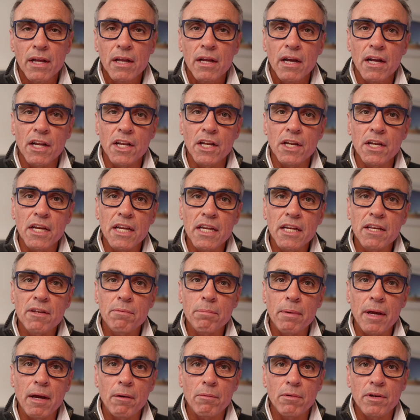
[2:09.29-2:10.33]
and you need to
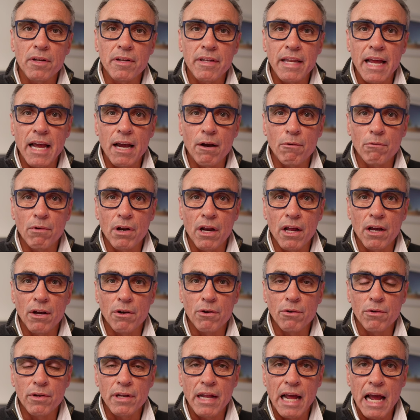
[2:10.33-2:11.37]
be able to
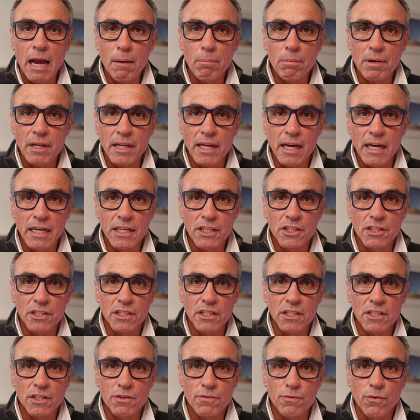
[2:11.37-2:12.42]
download
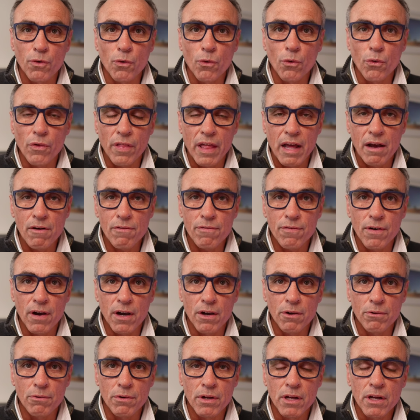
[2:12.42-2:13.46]
applications for that
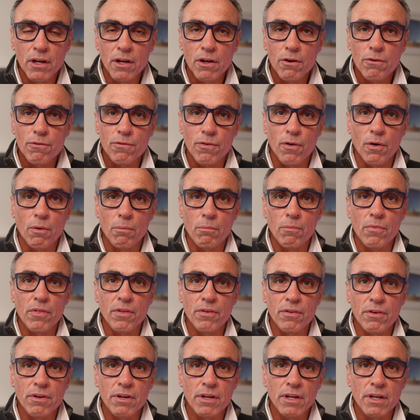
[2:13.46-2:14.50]
phone from
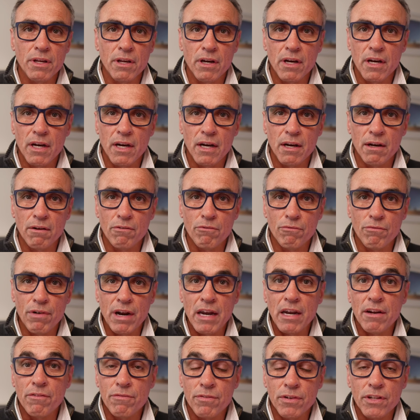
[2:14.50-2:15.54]
the
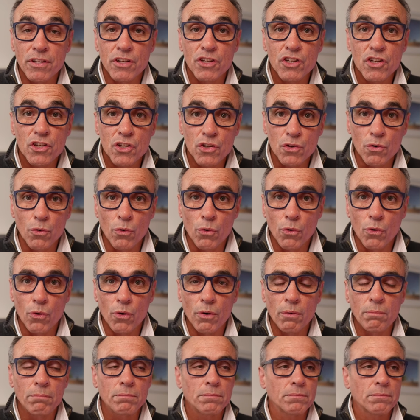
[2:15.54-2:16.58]
relevant store.